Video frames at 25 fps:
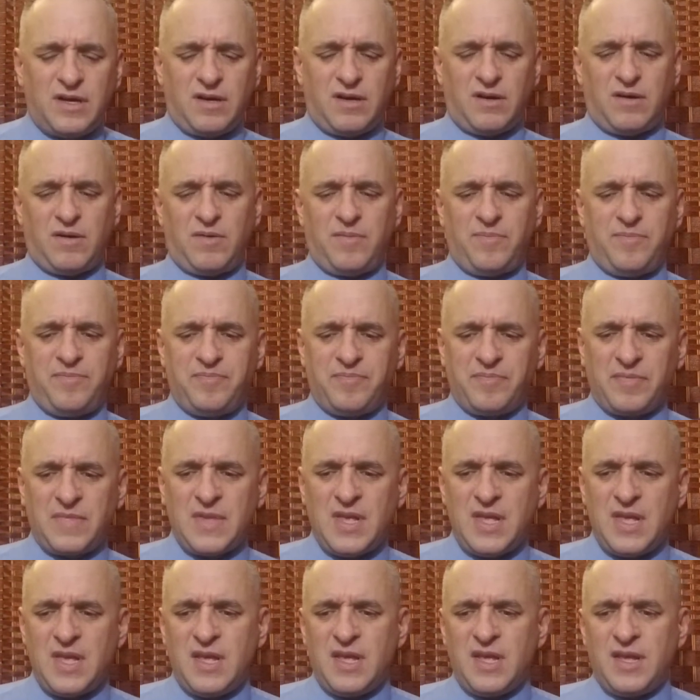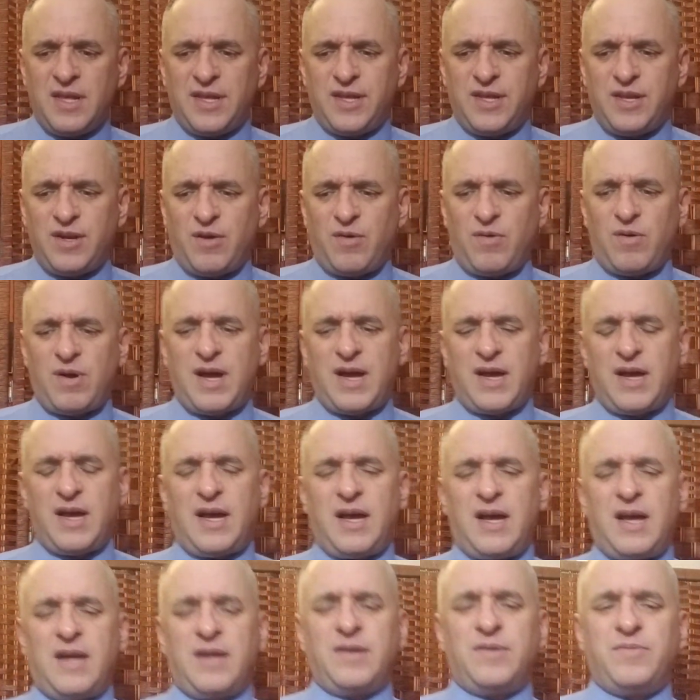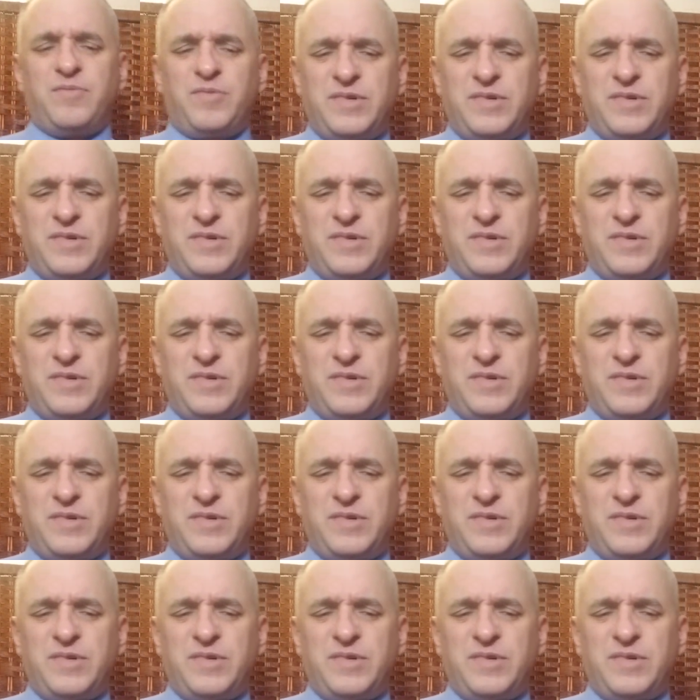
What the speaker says: I